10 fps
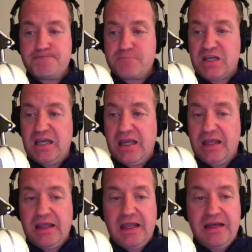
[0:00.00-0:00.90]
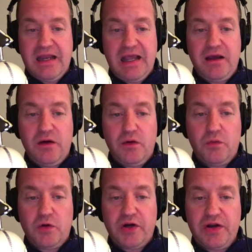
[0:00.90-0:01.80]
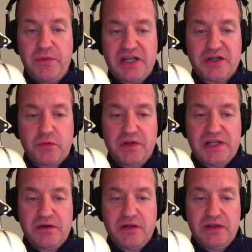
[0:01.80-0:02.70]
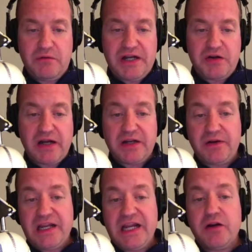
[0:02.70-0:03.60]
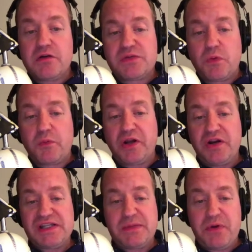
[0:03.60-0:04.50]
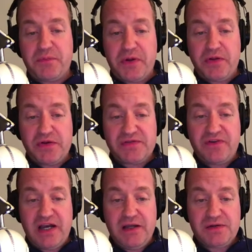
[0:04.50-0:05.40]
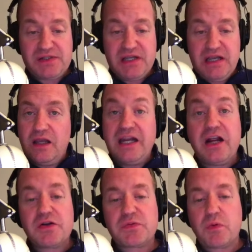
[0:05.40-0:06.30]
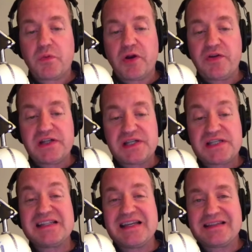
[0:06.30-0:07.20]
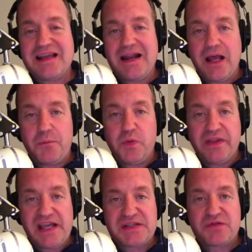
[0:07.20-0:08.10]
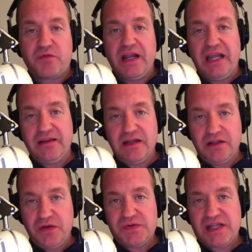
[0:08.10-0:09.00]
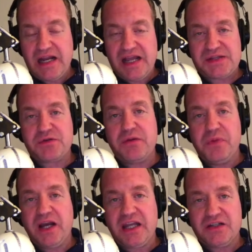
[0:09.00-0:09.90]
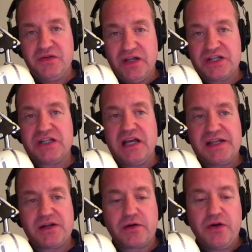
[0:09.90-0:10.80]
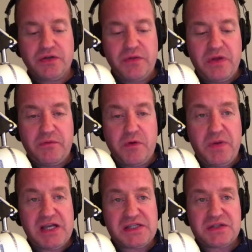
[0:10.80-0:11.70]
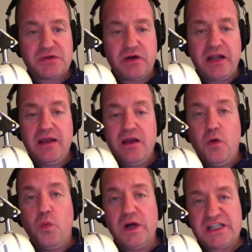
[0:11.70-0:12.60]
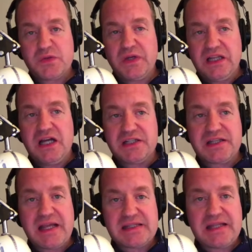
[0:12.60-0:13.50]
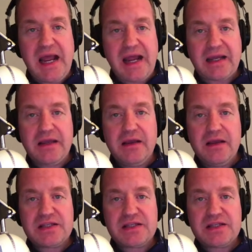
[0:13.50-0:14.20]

Okay, and now we're going to make sure we're in the right directory. And here's where we're going to zip up all those files. And here's where we're going to just sync that up with S3 and then use that S3 bucket to initialize our code commit repository once we launch that stack.